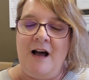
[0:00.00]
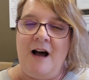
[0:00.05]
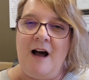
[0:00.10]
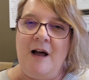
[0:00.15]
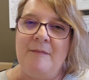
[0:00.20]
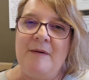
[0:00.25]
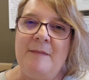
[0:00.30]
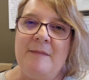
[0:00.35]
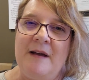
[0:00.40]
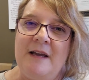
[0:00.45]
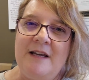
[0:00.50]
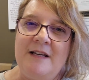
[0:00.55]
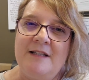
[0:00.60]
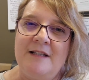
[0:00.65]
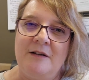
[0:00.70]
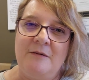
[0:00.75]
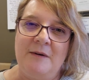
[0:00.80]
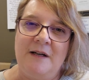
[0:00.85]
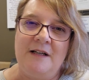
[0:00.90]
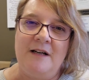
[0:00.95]
I'm amazed
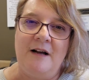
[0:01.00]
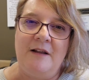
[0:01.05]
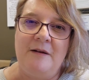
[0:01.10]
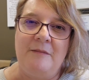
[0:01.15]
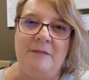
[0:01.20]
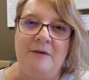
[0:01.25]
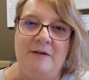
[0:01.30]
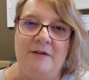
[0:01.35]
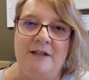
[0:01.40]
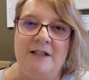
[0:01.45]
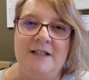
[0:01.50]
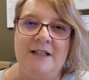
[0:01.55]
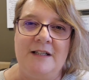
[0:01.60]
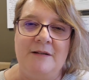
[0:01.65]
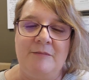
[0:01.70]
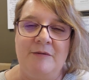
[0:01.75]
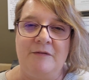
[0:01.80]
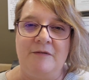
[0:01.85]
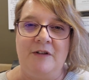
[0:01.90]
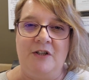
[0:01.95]
at what other marketing
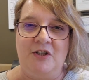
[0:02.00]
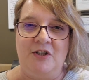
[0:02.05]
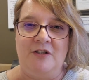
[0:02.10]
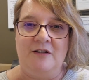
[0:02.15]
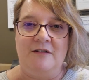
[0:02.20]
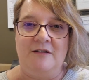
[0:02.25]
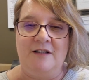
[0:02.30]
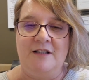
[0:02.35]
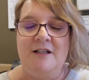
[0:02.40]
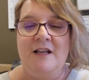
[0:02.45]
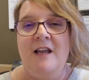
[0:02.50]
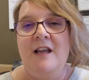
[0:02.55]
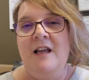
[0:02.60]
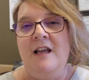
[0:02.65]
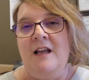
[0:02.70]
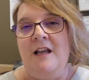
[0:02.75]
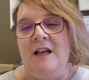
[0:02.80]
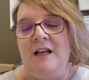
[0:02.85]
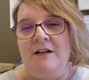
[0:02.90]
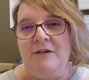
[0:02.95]
professionals
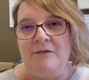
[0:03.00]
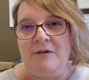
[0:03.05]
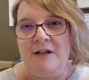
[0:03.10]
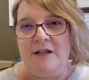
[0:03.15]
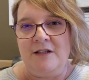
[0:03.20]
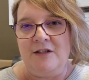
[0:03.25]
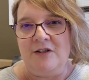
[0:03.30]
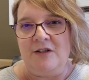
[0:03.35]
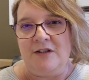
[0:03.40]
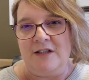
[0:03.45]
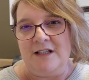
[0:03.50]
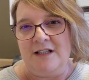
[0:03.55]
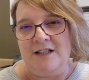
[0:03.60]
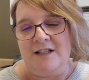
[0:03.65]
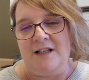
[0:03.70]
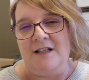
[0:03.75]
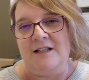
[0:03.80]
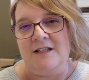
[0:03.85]
in credit unions the